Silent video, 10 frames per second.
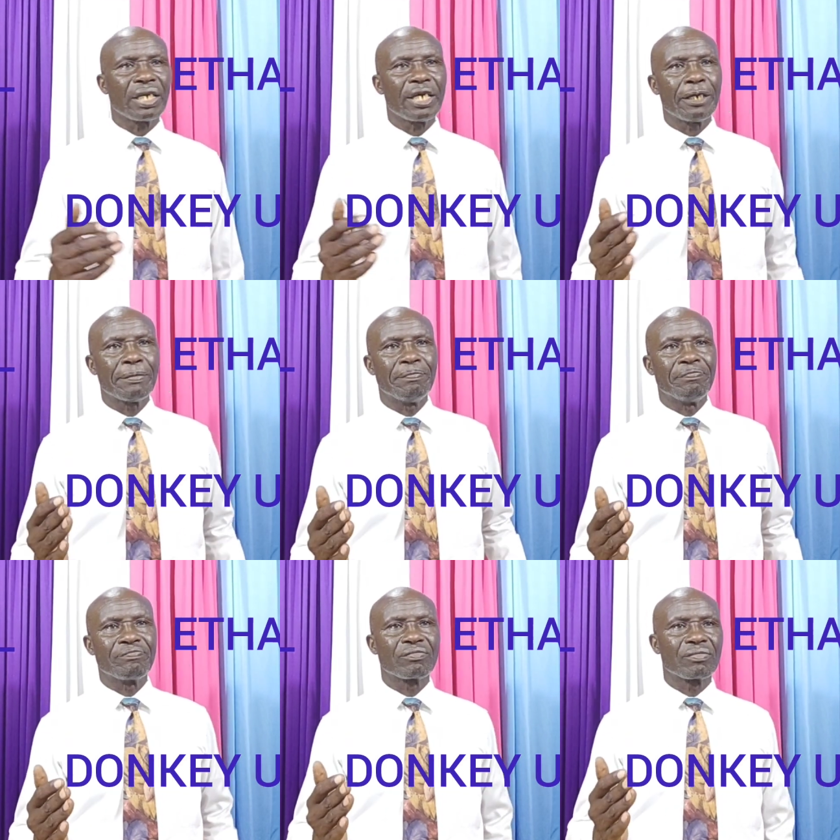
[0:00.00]

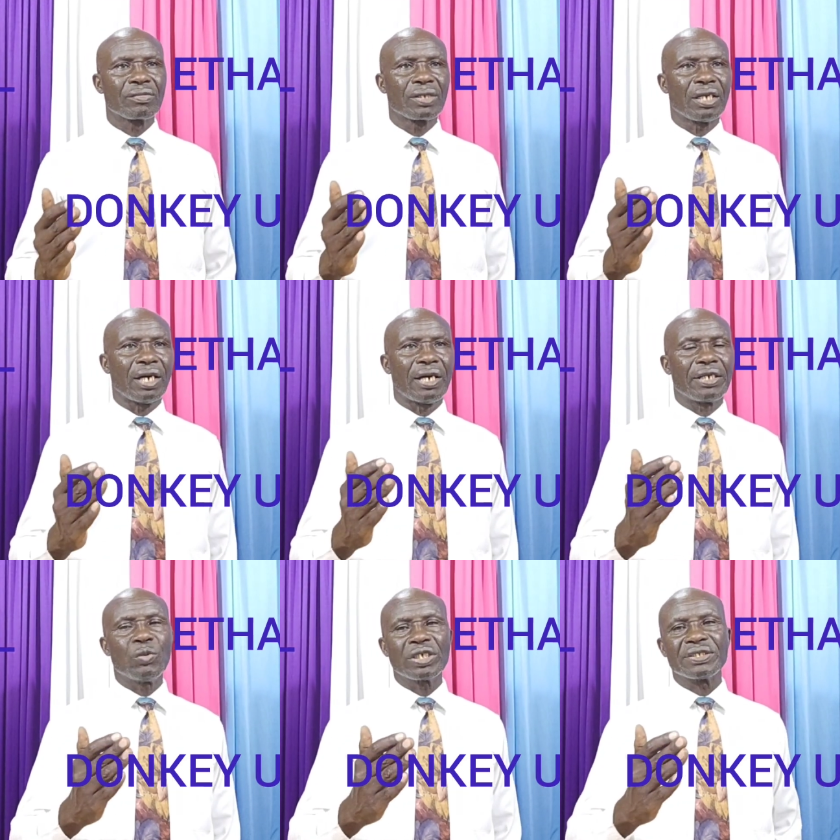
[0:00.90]

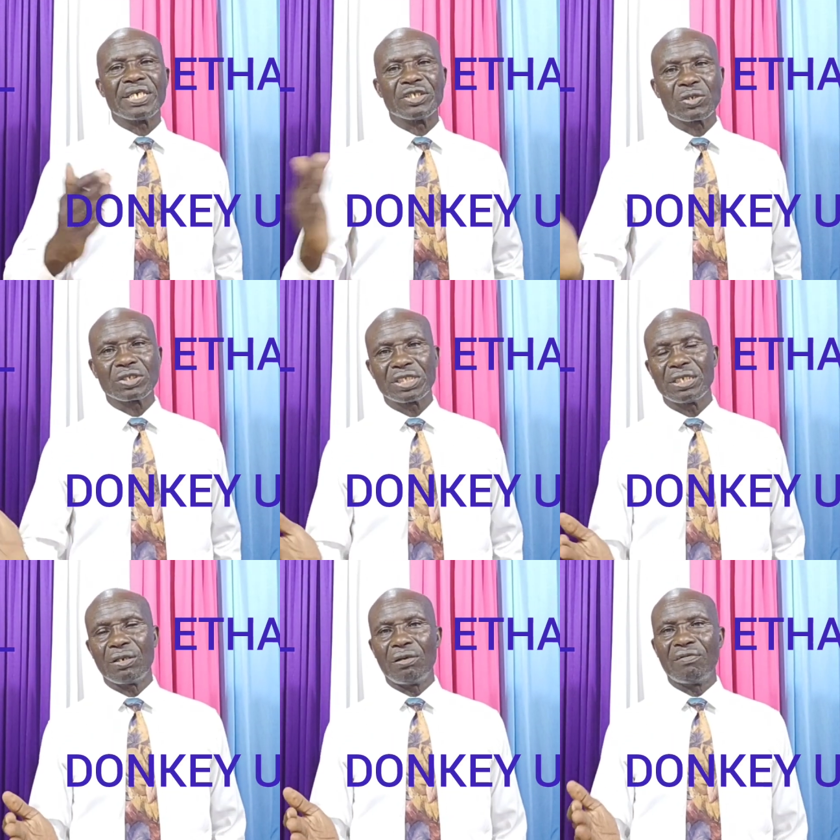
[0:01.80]
and what is the result
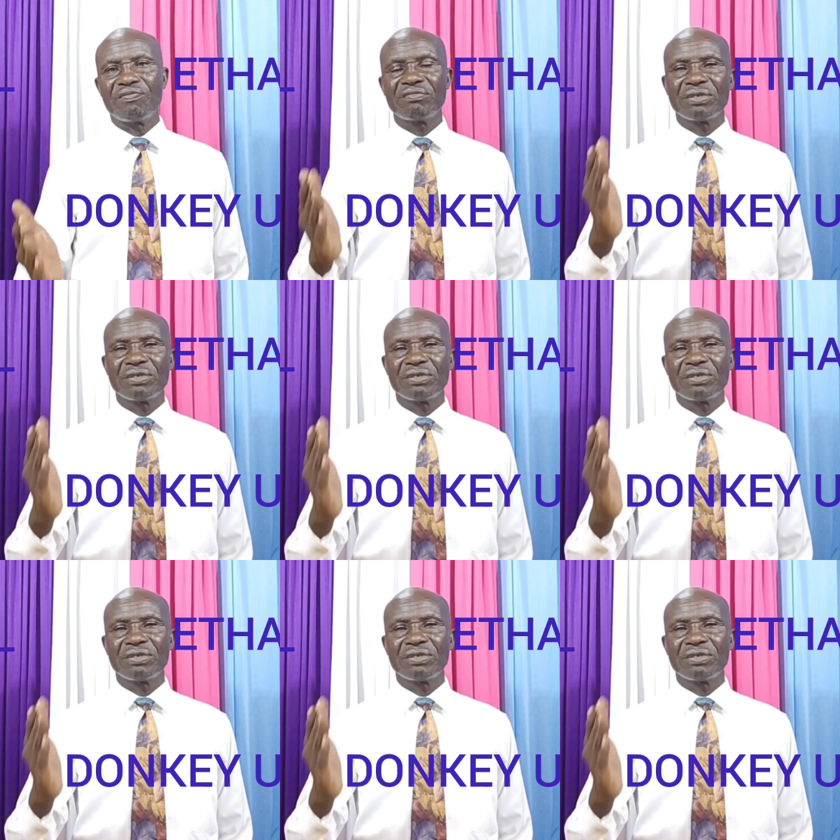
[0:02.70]
of